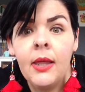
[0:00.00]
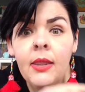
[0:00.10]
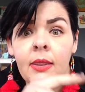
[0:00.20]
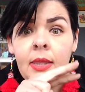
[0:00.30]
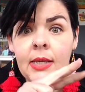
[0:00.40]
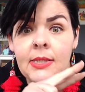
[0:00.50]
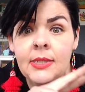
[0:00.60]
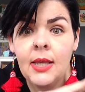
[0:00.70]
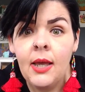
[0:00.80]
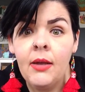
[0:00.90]

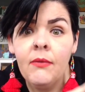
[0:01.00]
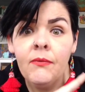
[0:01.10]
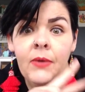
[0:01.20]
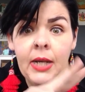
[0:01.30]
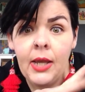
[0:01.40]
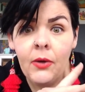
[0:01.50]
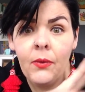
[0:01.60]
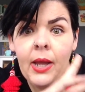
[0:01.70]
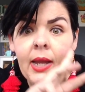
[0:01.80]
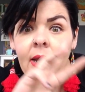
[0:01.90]
this video
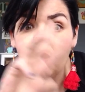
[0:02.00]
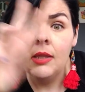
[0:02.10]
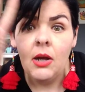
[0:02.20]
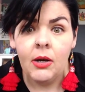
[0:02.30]
and the